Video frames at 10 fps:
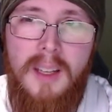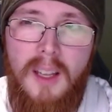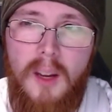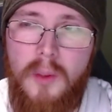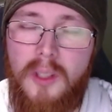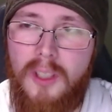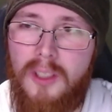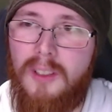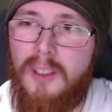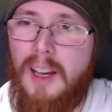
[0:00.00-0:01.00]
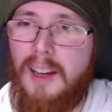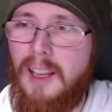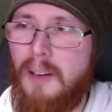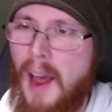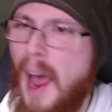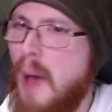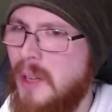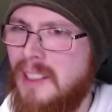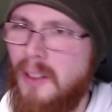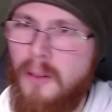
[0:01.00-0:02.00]
It was just a kind of happy
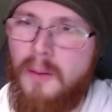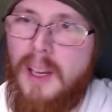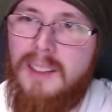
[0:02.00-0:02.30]
side effect.